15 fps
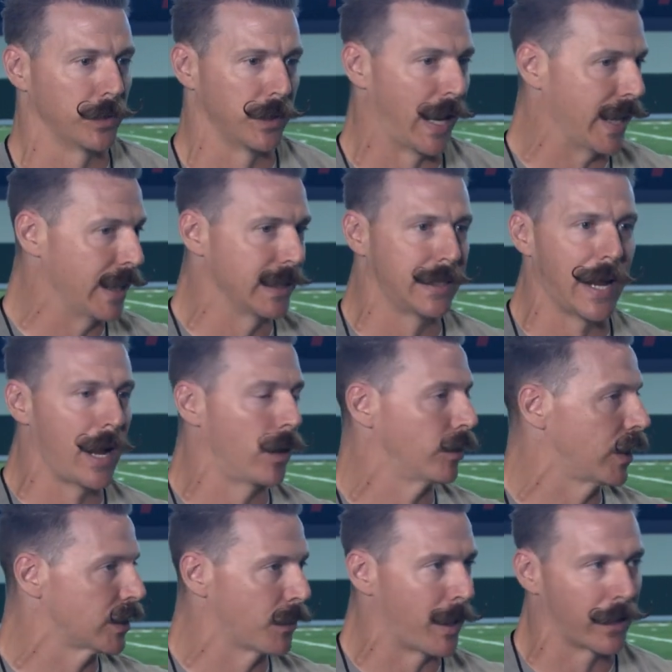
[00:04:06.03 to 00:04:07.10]
day in, day out,
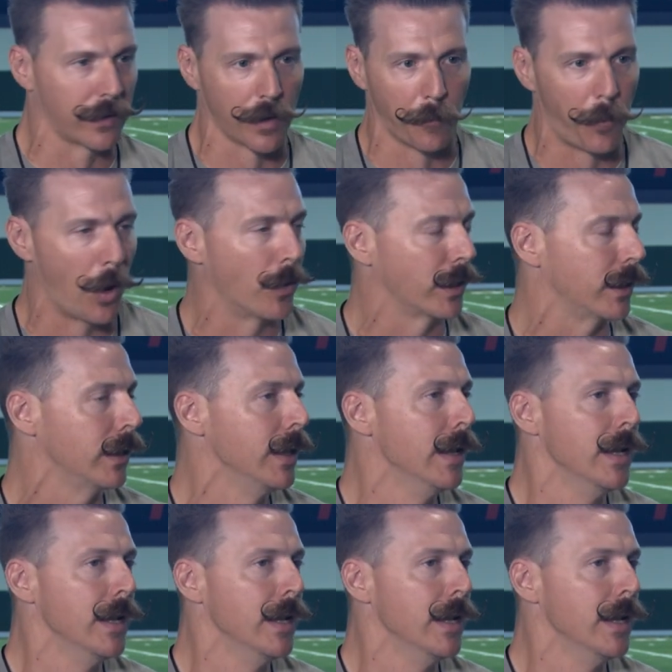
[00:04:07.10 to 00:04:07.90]
doesn't matter the opponent,